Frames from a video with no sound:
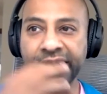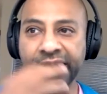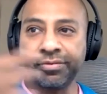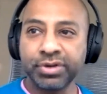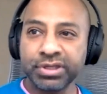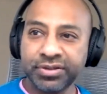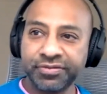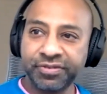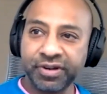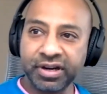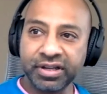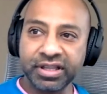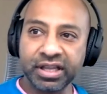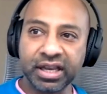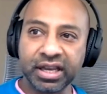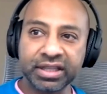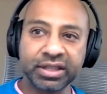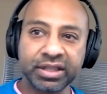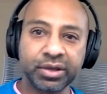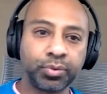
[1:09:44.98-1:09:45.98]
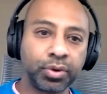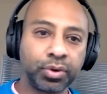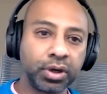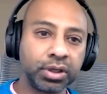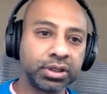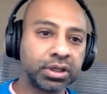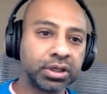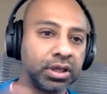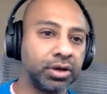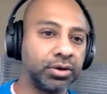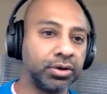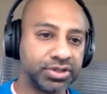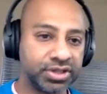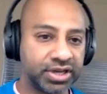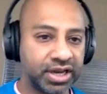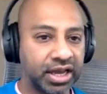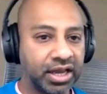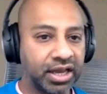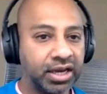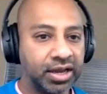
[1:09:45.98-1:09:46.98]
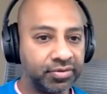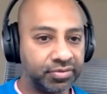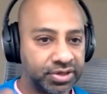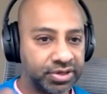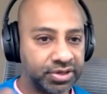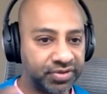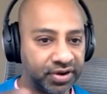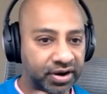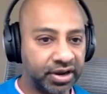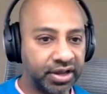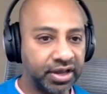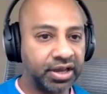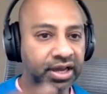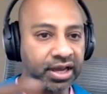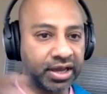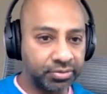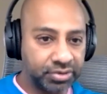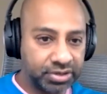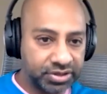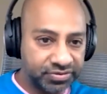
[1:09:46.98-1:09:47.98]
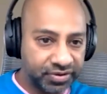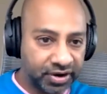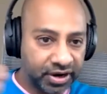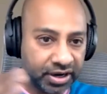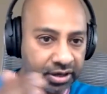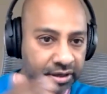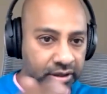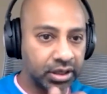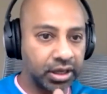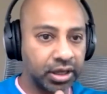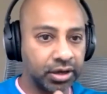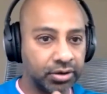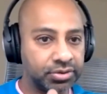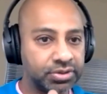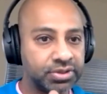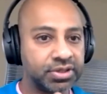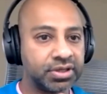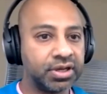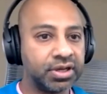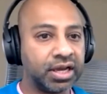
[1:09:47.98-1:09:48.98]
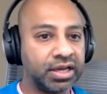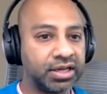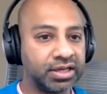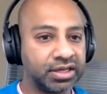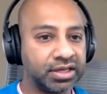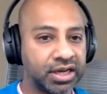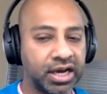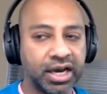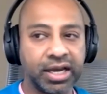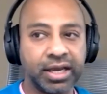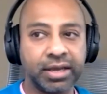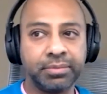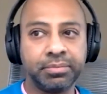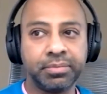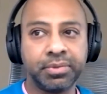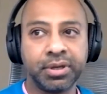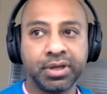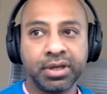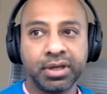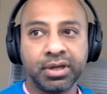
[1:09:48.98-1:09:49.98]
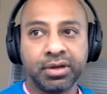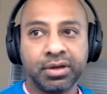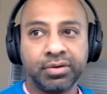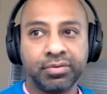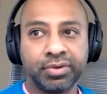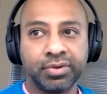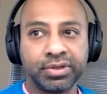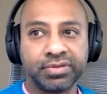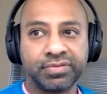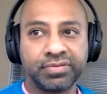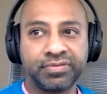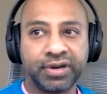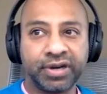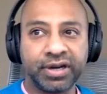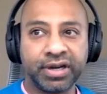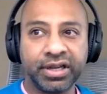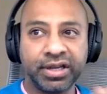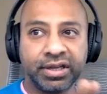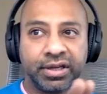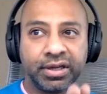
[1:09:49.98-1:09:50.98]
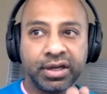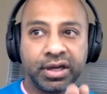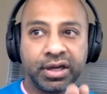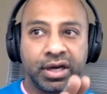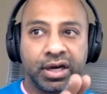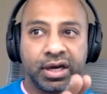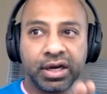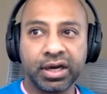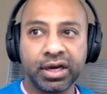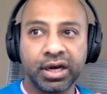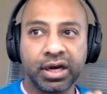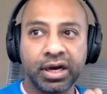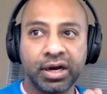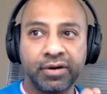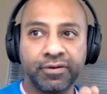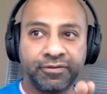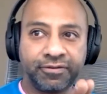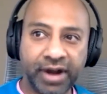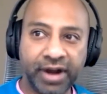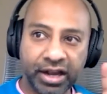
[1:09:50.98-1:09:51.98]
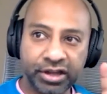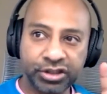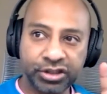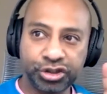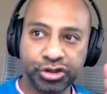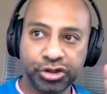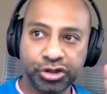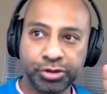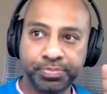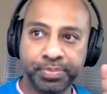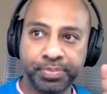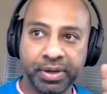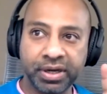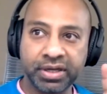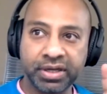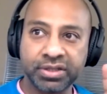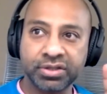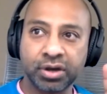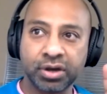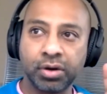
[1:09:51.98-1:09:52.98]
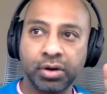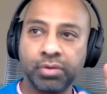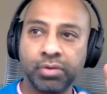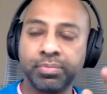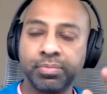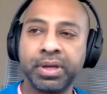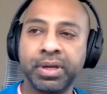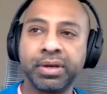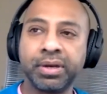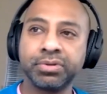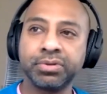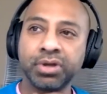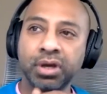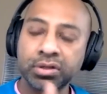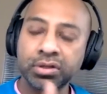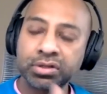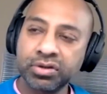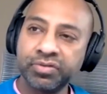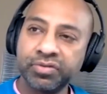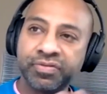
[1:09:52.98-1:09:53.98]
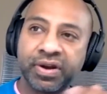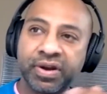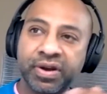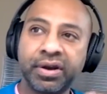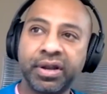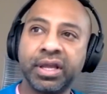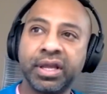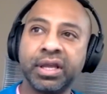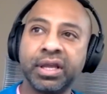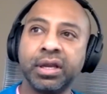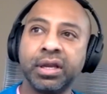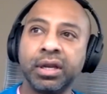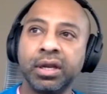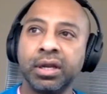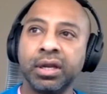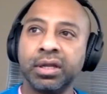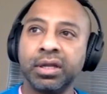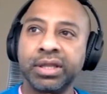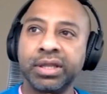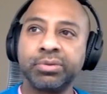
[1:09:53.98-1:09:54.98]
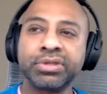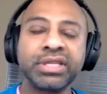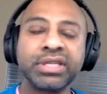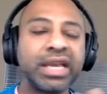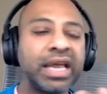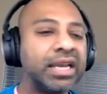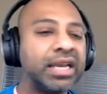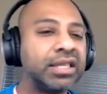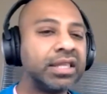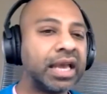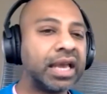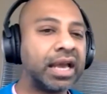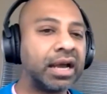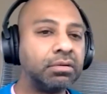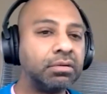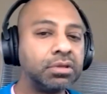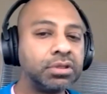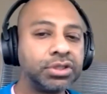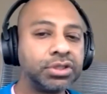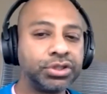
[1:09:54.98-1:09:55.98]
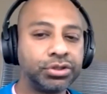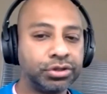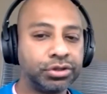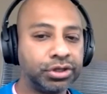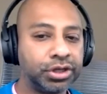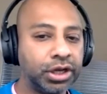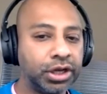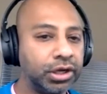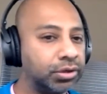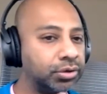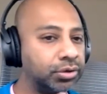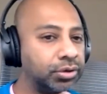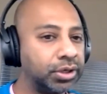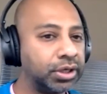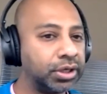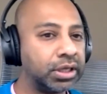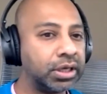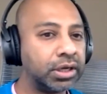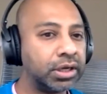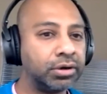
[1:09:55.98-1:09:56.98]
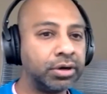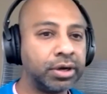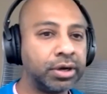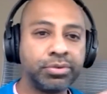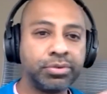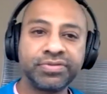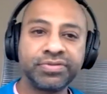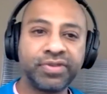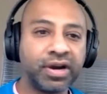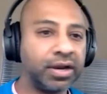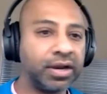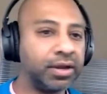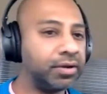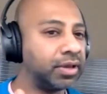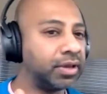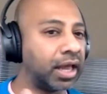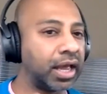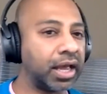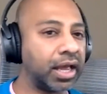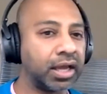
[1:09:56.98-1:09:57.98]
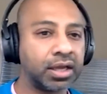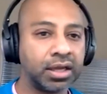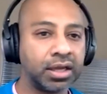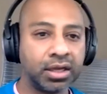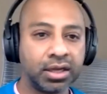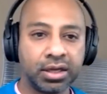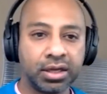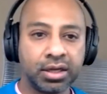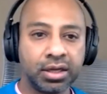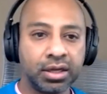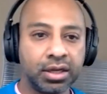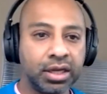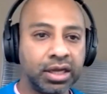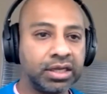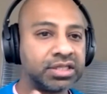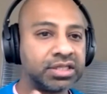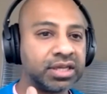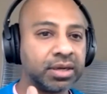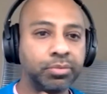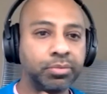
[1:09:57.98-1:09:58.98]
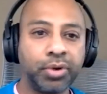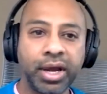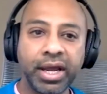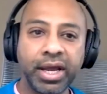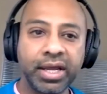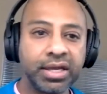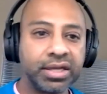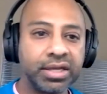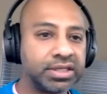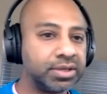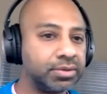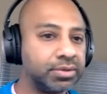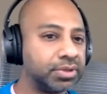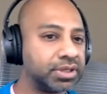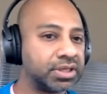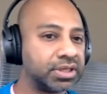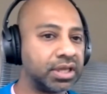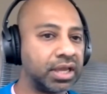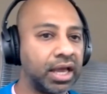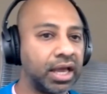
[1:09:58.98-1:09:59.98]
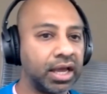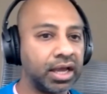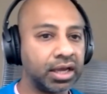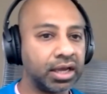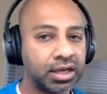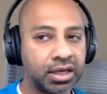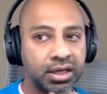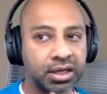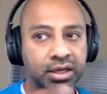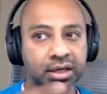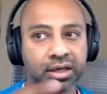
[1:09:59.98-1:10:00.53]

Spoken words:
it was like the world closed in. It was very close, and time was very fractured, but it was also very, there wasn't anything else to do. You know, it was very like, in some ways, it was like,